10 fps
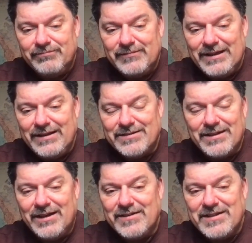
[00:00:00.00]
And it's
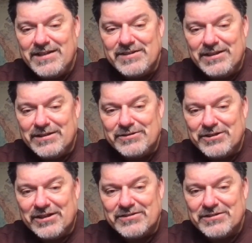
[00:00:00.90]
not as easy as
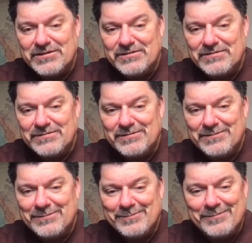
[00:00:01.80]
just
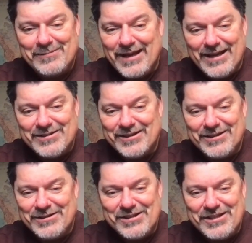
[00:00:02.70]

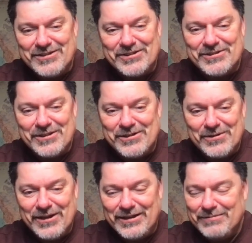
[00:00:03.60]
asking Jesus to
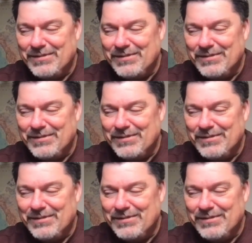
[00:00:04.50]
do it.